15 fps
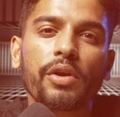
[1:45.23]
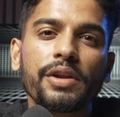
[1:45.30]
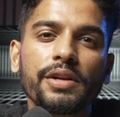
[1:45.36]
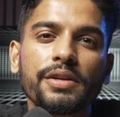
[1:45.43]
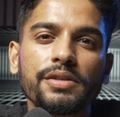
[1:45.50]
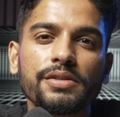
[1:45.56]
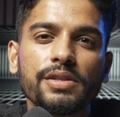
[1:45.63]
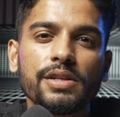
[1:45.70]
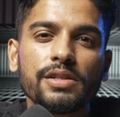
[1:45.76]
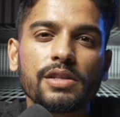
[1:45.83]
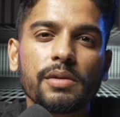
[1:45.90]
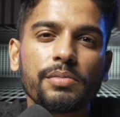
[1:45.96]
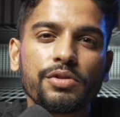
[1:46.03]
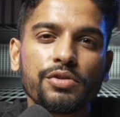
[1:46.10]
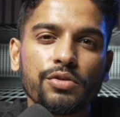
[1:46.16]
Marketing disease
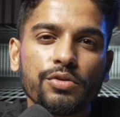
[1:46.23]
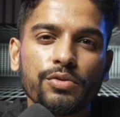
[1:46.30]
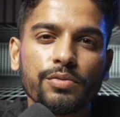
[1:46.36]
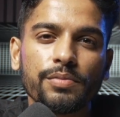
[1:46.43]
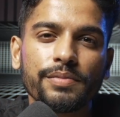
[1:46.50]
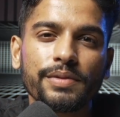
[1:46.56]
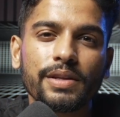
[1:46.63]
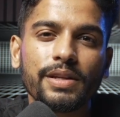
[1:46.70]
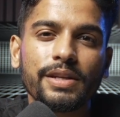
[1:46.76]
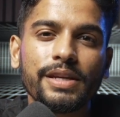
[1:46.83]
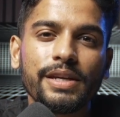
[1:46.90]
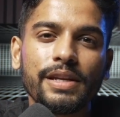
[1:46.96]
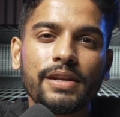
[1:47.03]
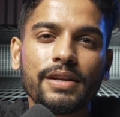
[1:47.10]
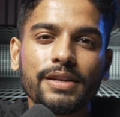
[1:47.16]
number 2,
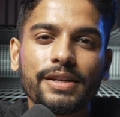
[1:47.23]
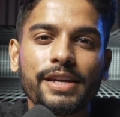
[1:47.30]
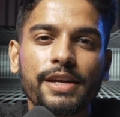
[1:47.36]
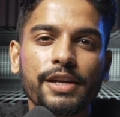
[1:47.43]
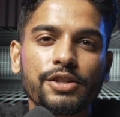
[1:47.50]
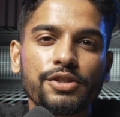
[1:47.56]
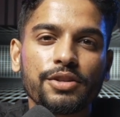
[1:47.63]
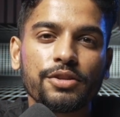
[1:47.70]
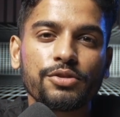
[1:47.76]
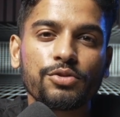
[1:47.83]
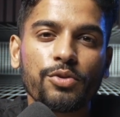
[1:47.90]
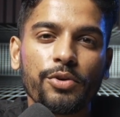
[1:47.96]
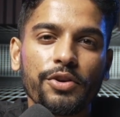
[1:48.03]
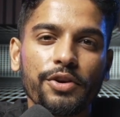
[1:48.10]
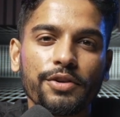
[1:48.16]
lead leakage
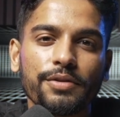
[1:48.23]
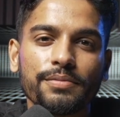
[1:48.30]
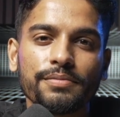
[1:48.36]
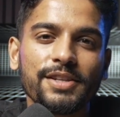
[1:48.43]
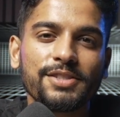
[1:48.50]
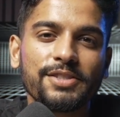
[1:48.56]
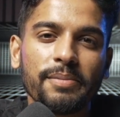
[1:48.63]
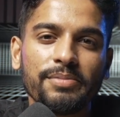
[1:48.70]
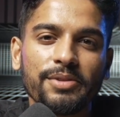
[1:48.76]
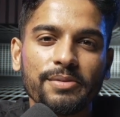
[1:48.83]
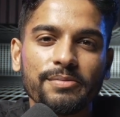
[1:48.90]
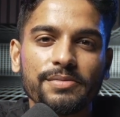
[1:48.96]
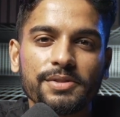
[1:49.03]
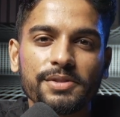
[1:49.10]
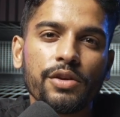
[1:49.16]
disorder.
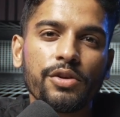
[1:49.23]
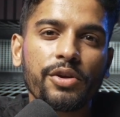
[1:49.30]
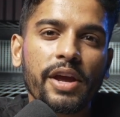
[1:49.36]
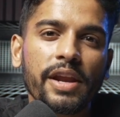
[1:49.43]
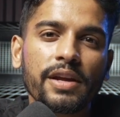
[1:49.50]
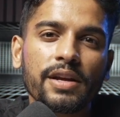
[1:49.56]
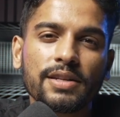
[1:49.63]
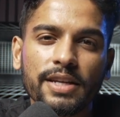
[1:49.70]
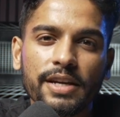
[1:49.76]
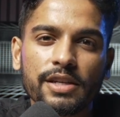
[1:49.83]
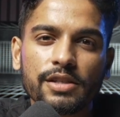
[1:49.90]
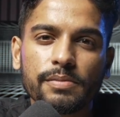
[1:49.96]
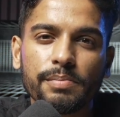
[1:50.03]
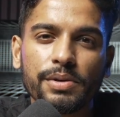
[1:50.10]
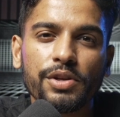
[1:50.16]
Symptoms: you're getting
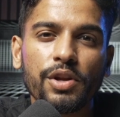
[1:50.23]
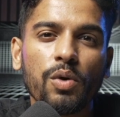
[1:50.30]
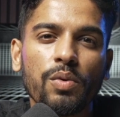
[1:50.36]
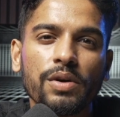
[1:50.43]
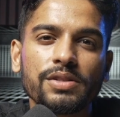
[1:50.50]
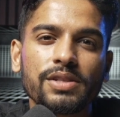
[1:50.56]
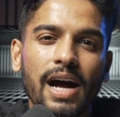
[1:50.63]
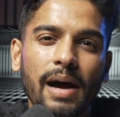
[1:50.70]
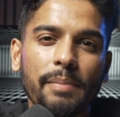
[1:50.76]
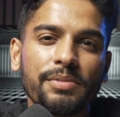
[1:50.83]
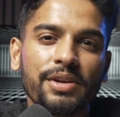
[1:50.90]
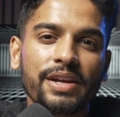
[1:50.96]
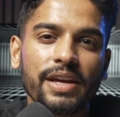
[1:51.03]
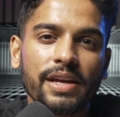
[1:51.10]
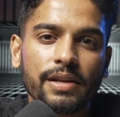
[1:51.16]
clicks, but no one's
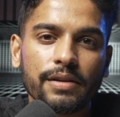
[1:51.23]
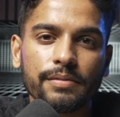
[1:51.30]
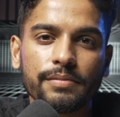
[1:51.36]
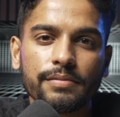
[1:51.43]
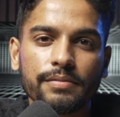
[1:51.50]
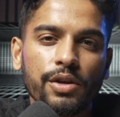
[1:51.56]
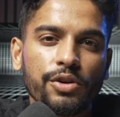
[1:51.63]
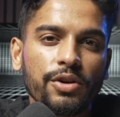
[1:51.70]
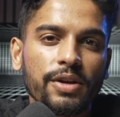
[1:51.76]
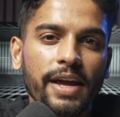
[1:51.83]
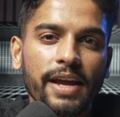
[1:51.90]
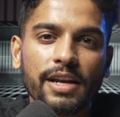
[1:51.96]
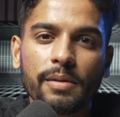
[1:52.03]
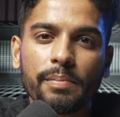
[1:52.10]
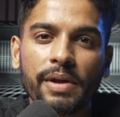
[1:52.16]
opting in. Your
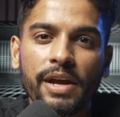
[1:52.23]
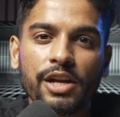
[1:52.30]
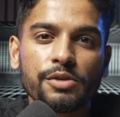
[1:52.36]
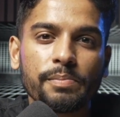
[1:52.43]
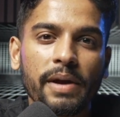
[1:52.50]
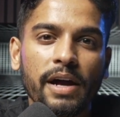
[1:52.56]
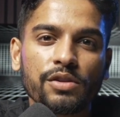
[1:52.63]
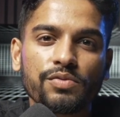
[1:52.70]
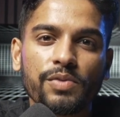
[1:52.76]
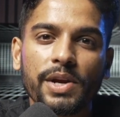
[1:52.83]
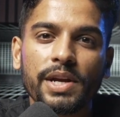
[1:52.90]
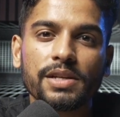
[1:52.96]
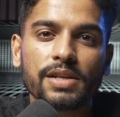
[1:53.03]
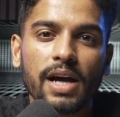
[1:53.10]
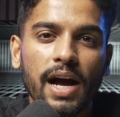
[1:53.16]
landing page bounce
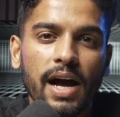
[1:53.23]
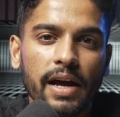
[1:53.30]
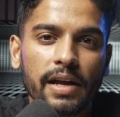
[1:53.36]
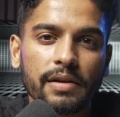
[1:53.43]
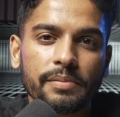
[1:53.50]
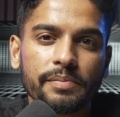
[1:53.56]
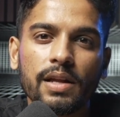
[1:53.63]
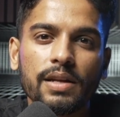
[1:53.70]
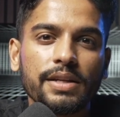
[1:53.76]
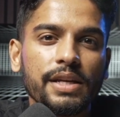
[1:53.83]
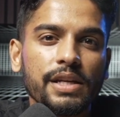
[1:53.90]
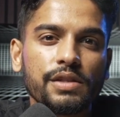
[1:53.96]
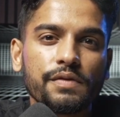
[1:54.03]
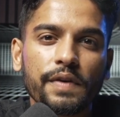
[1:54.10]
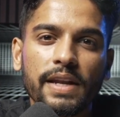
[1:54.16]
rate is high.
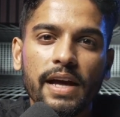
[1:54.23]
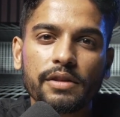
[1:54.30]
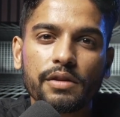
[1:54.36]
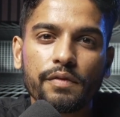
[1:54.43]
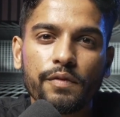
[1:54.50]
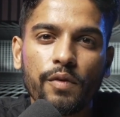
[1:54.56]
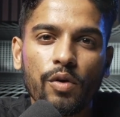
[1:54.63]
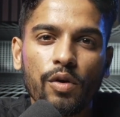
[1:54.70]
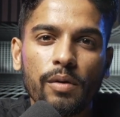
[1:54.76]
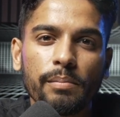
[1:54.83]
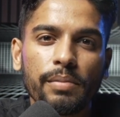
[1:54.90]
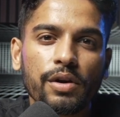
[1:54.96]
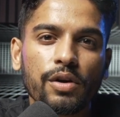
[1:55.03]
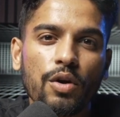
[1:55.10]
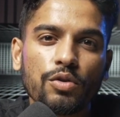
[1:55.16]
Leads fill out the
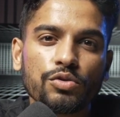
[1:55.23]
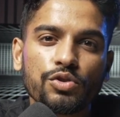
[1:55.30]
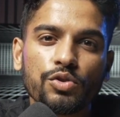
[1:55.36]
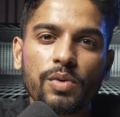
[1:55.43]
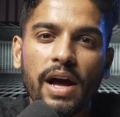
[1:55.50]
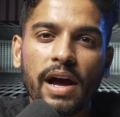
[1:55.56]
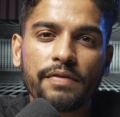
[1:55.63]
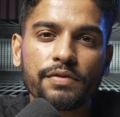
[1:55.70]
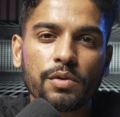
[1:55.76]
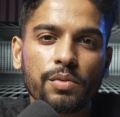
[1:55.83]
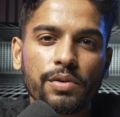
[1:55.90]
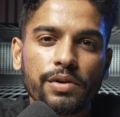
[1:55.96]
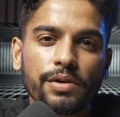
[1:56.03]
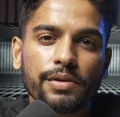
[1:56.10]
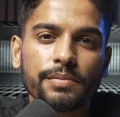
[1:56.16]
form but ghost you
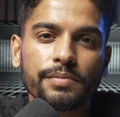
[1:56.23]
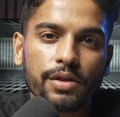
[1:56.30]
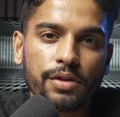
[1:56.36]
afterward.